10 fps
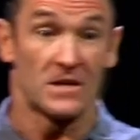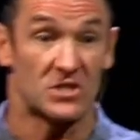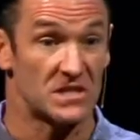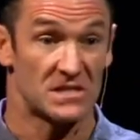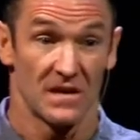
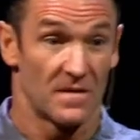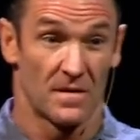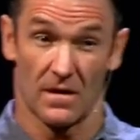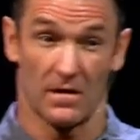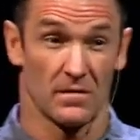she's
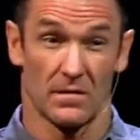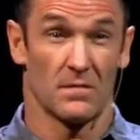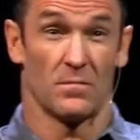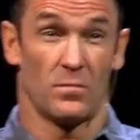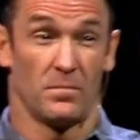
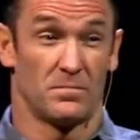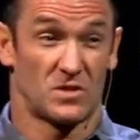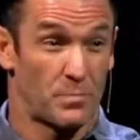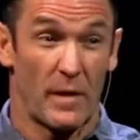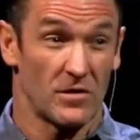
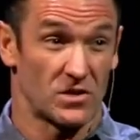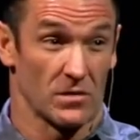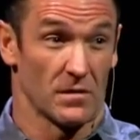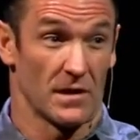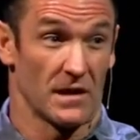
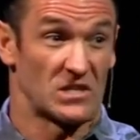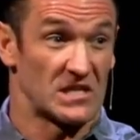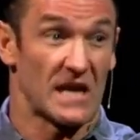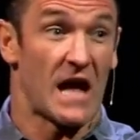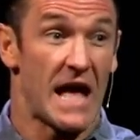spiritual. And
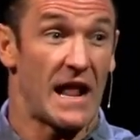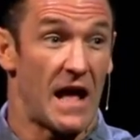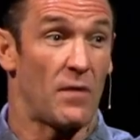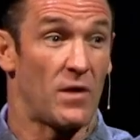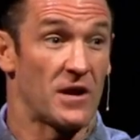she's like, God,
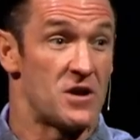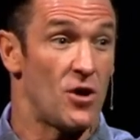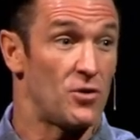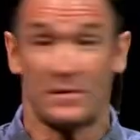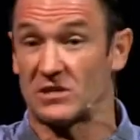I want to
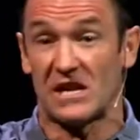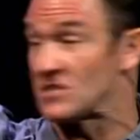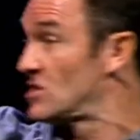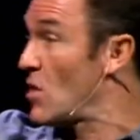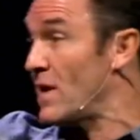know you. But she
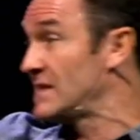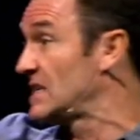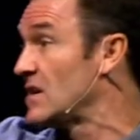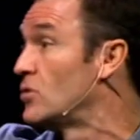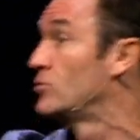has no idea